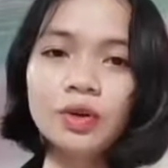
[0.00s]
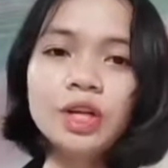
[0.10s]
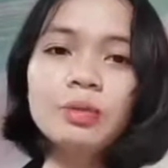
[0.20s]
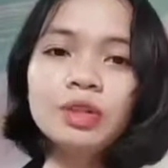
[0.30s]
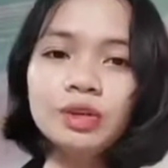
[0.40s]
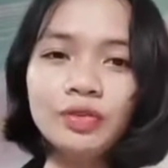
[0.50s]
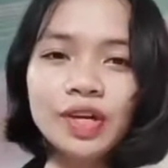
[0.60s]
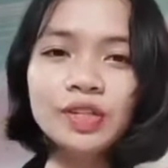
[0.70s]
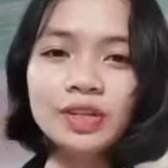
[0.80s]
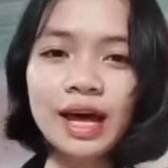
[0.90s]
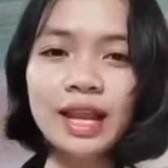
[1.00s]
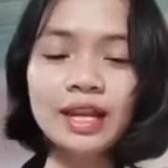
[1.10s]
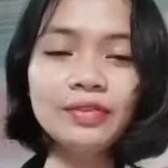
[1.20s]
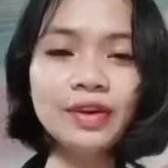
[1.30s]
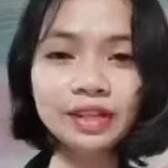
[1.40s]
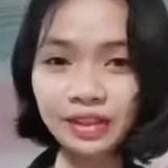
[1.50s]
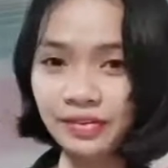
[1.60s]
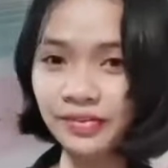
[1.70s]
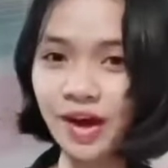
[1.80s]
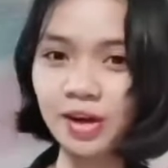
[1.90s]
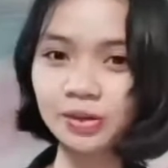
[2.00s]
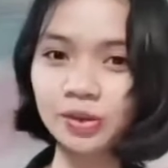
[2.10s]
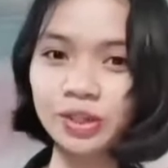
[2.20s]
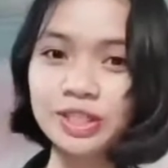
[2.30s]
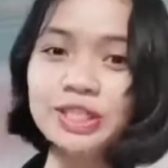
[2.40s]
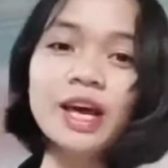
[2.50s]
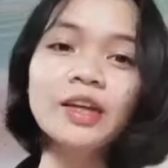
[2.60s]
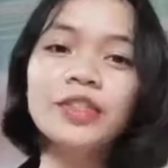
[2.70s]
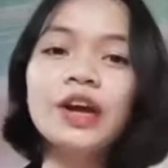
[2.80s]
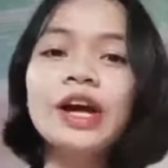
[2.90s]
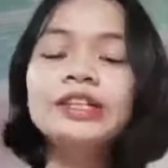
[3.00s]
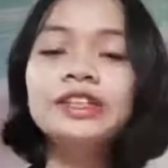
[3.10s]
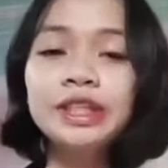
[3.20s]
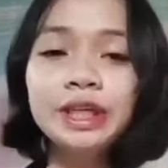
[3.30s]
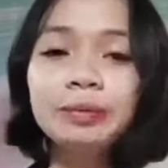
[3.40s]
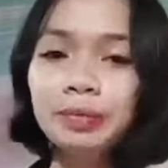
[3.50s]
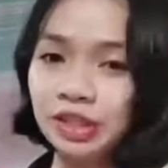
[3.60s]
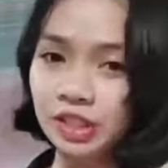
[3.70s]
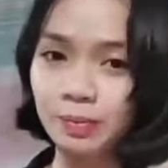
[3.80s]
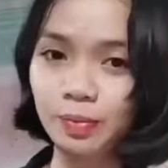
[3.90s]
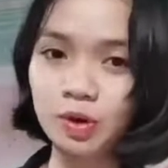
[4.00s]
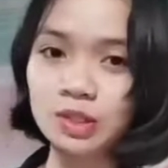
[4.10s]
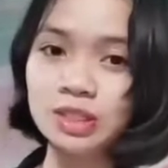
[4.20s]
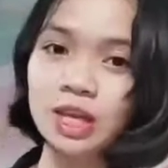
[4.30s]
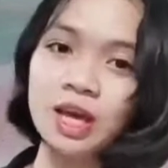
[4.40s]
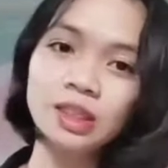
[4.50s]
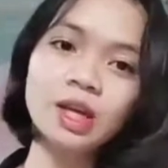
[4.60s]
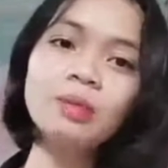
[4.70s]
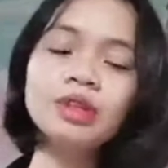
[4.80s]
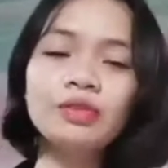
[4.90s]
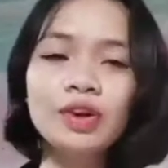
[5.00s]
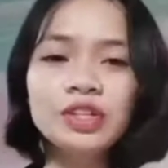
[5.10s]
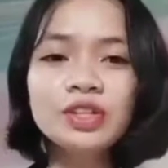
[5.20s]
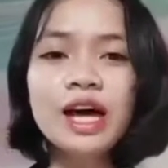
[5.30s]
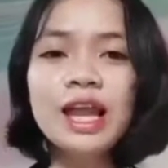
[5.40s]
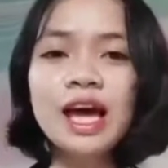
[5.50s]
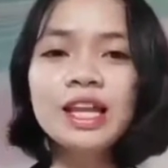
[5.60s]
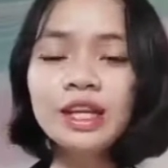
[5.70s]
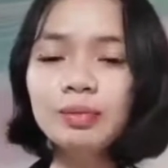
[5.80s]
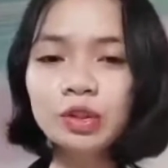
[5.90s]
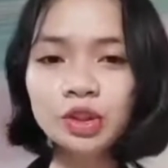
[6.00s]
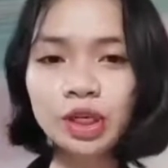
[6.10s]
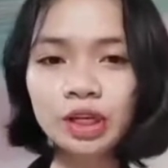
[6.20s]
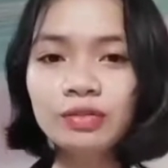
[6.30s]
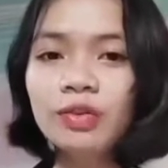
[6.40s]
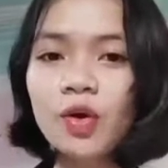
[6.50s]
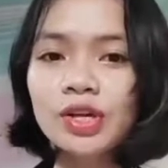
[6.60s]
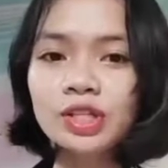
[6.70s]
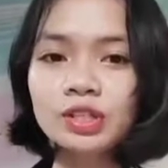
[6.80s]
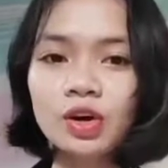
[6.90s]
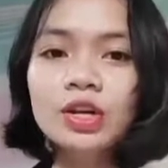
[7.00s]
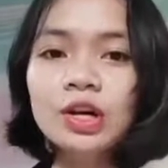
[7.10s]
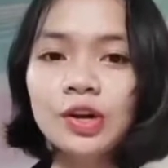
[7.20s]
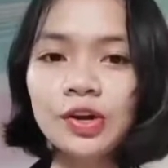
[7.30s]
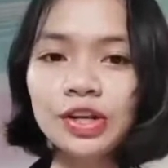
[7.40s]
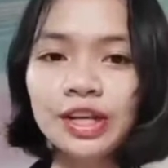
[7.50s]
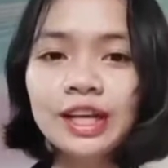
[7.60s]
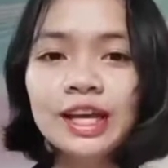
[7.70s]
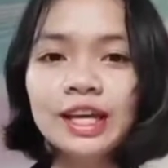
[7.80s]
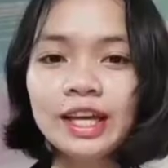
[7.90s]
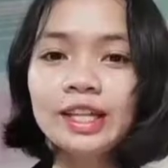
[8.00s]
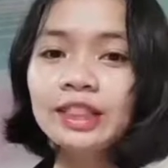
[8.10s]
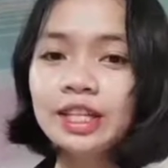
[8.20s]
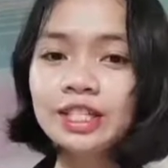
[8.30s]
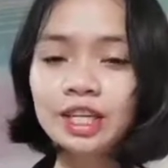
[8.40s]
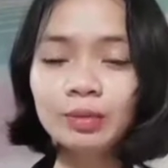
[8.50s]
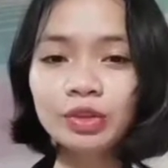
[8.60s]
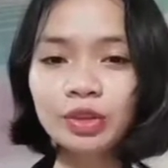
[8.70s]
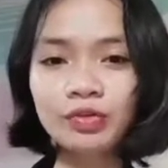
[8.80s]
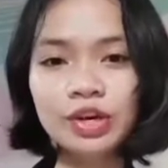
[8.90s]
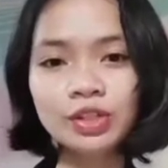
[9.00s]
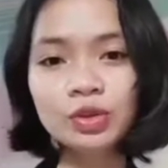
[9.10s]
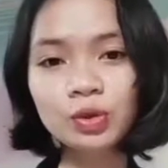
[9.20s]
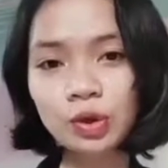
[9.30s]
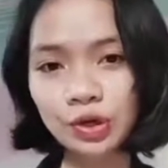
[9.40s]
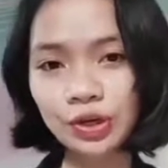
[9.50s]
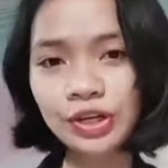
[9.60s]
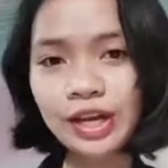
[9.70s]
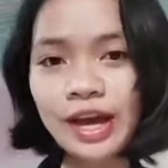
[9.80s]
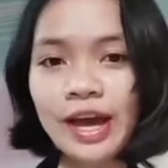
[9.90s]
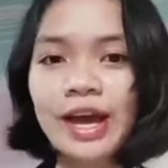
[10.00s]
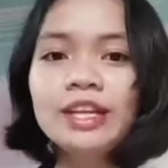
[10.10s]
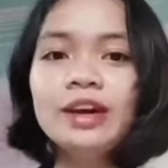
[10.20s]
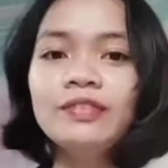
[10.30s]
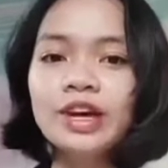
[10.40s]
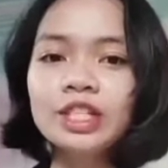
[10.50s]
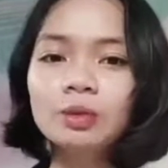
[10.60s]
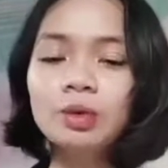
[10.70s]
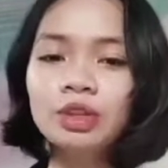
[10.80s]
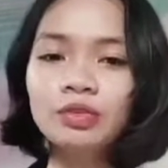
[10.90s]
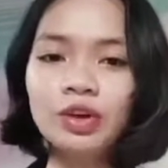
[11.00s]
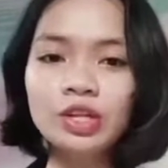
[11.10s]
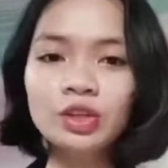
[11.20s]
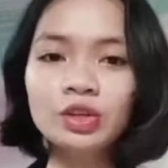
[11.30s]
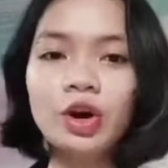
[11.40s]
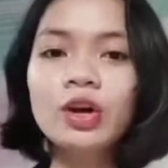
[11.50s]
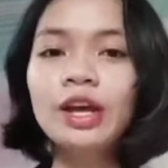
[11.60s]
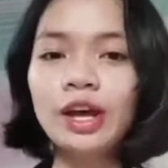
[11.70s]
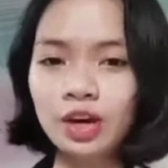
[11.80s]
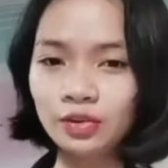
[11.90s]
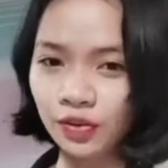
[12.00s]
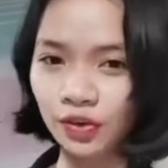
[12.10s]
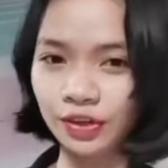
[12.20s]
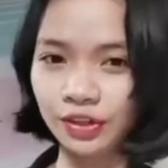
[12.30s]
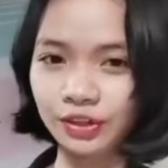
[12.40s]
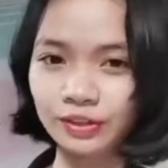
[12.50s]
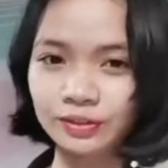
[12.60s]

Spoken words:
For the motivational and affective factors, there are three principles. The motivational and emotional influences on learning, intrinsic motivation to learn, and affects motivation on effort.